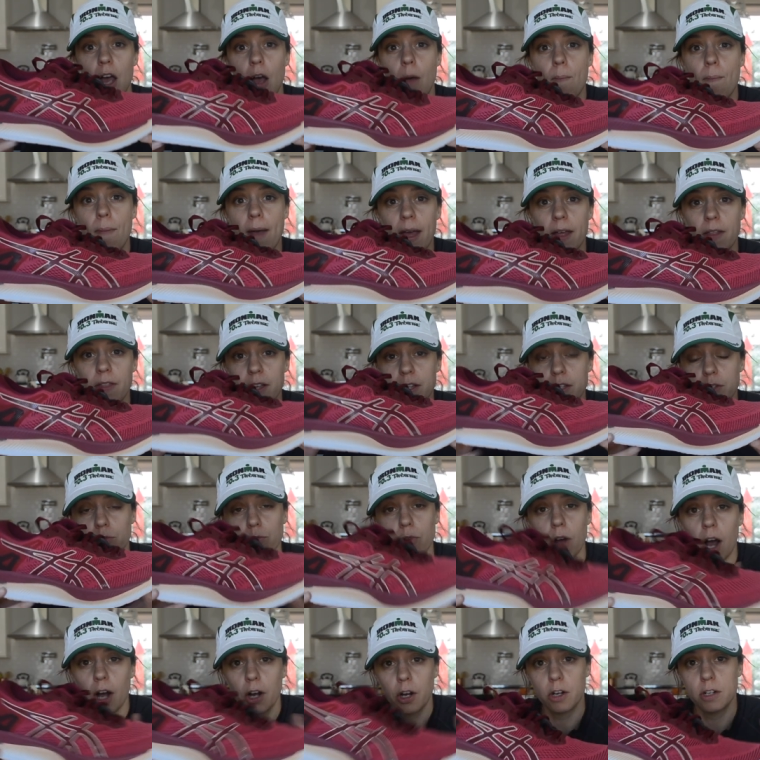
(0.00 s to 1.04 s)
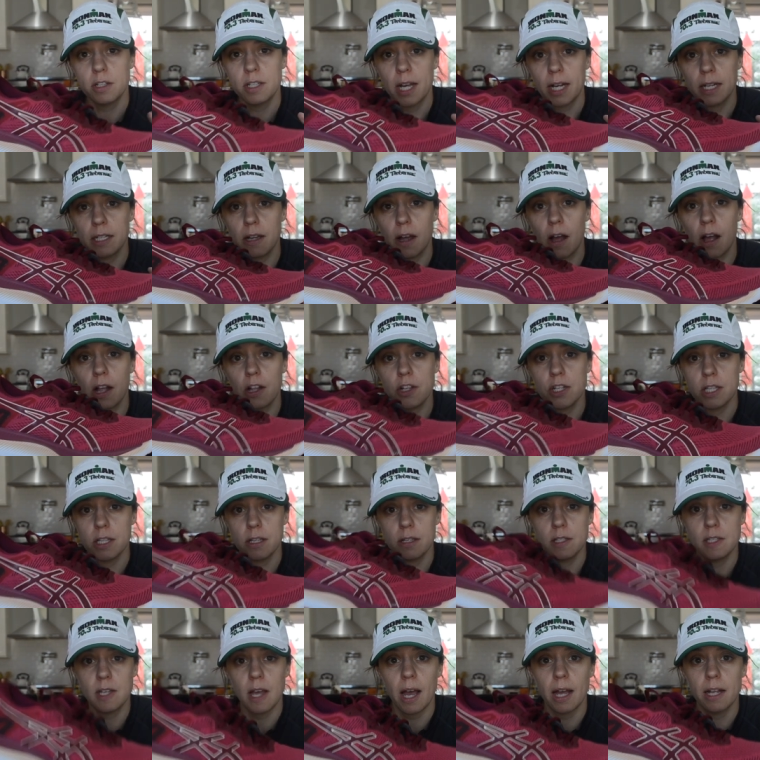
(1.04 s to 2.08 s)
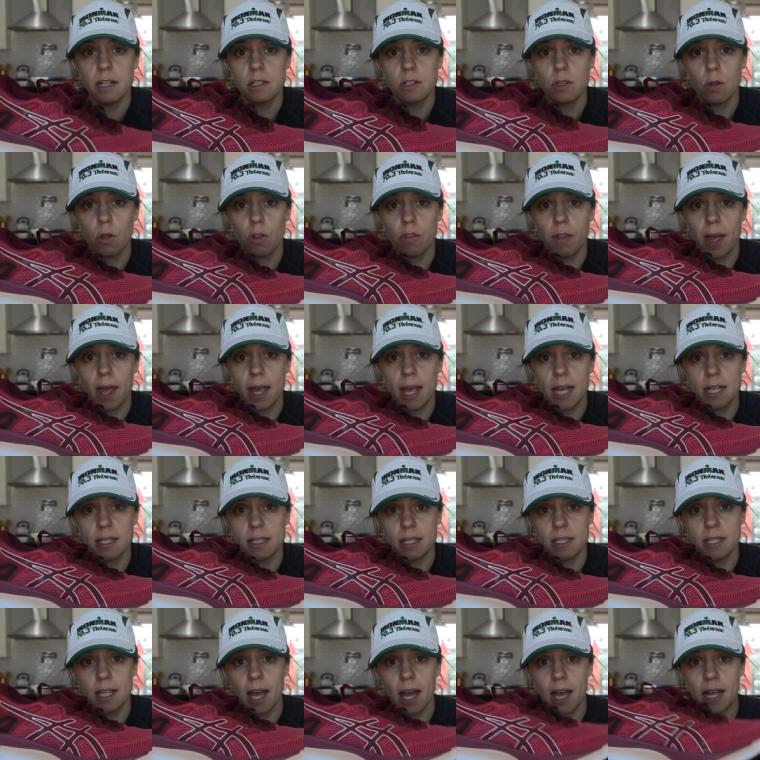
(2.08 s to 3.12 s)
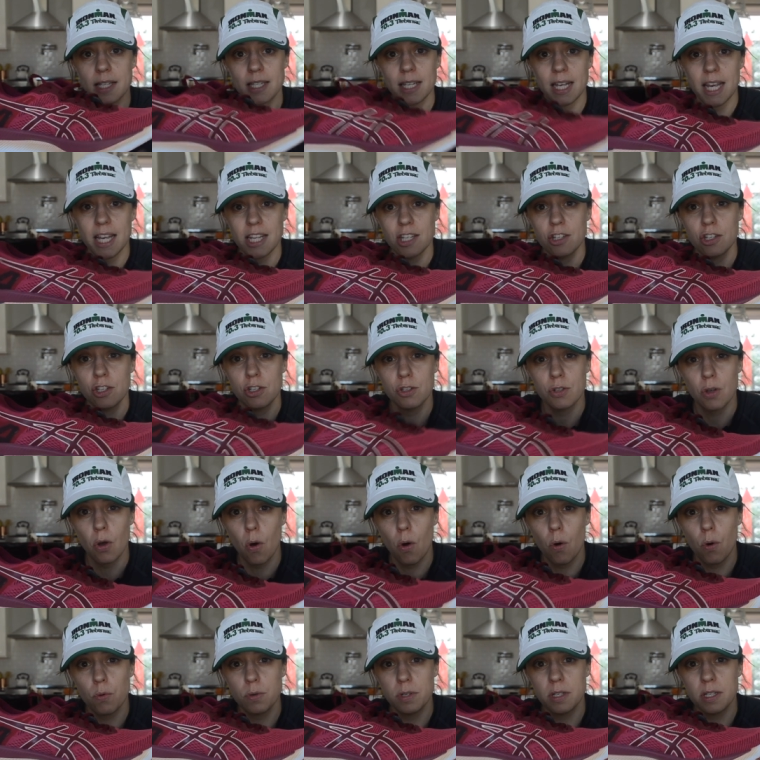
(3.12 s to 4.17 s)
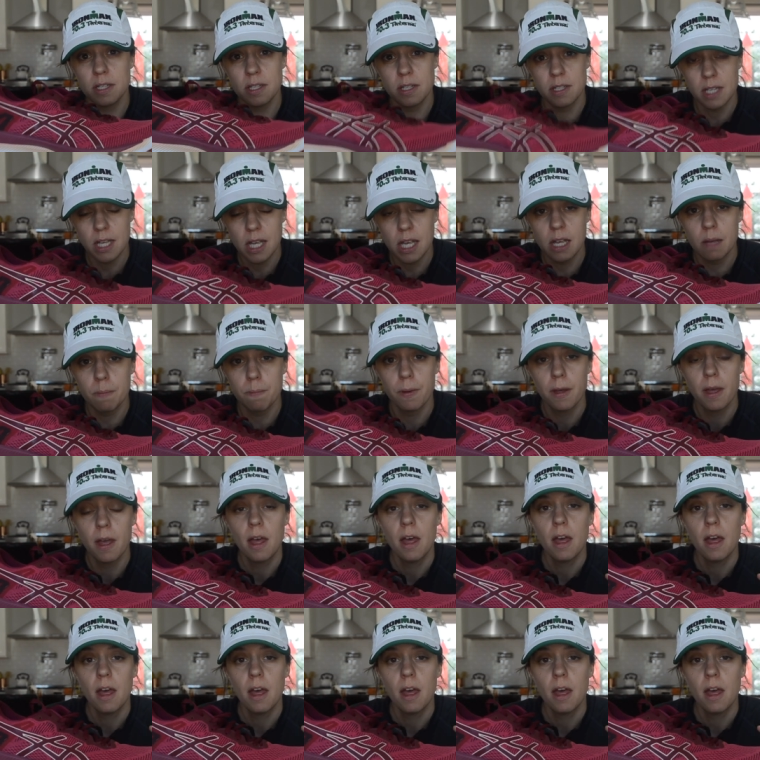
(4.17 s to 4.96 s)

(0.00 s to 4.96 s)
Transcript: met this rocker technology, this guide sole that ASICS has is so steep